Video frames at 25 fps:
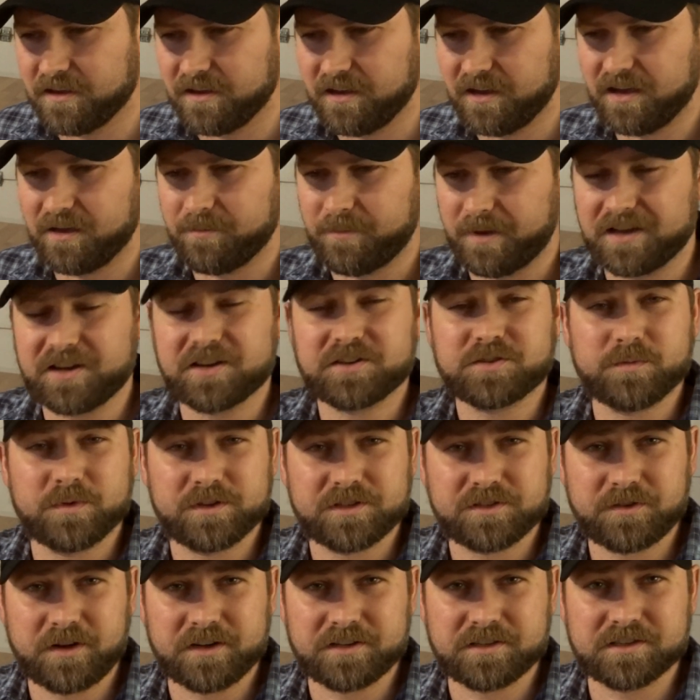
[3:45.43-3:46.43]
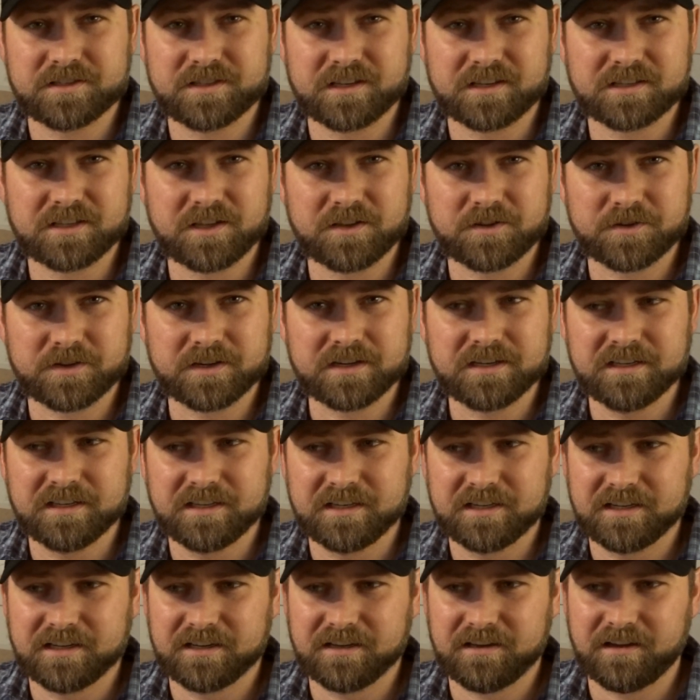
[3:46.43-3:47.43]
I just went straight to 600,
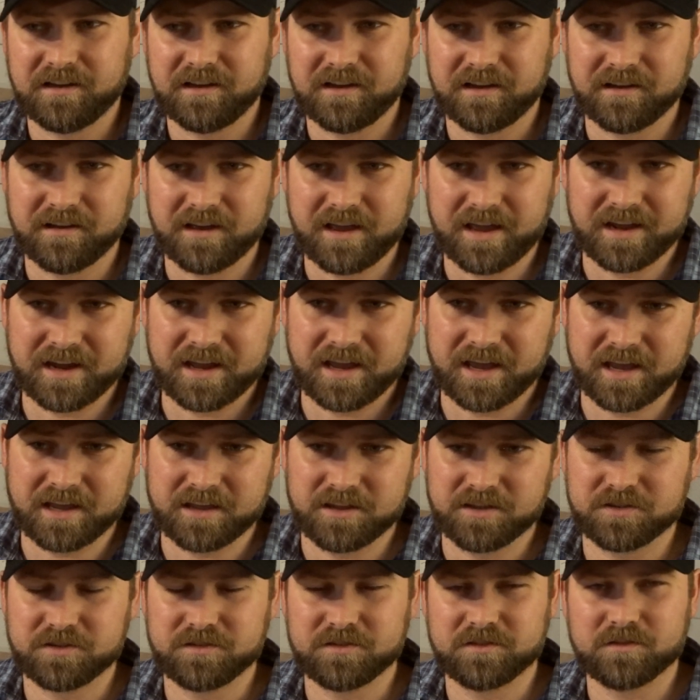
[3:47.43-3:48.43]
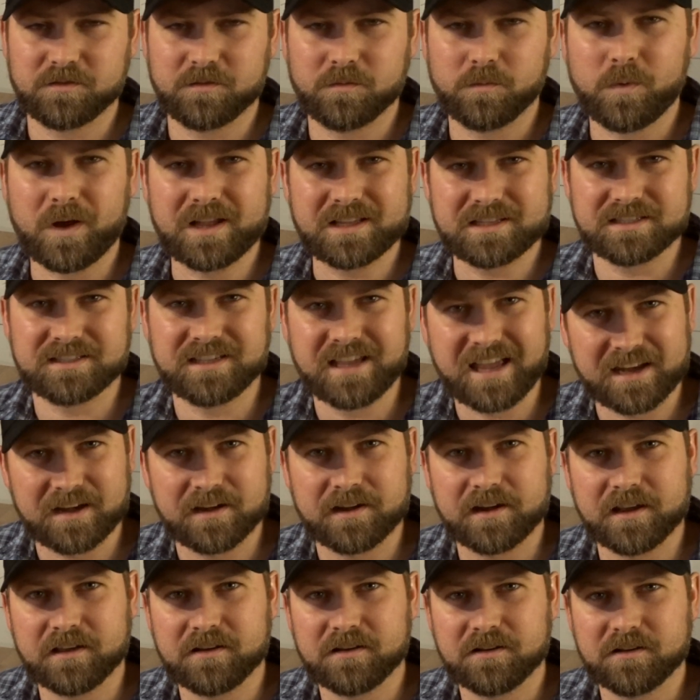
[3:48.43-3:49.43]
and I wet
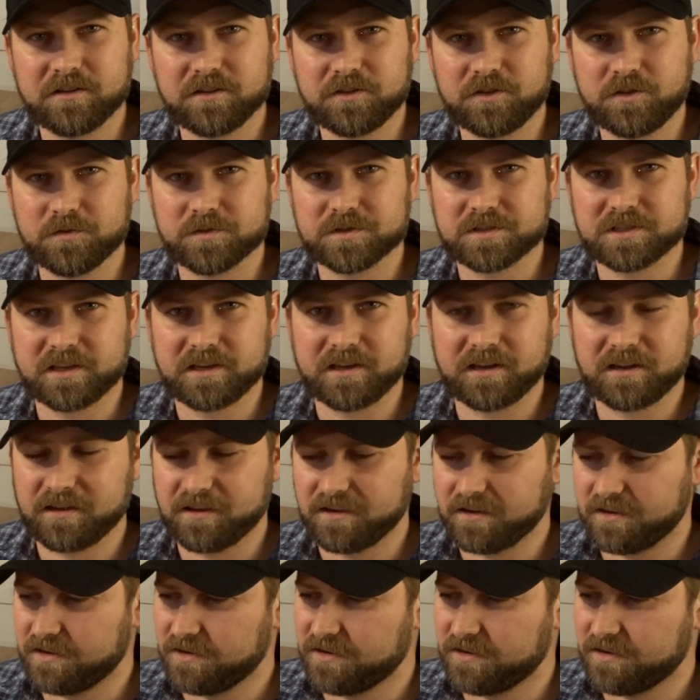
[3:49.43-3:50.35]
sanded it using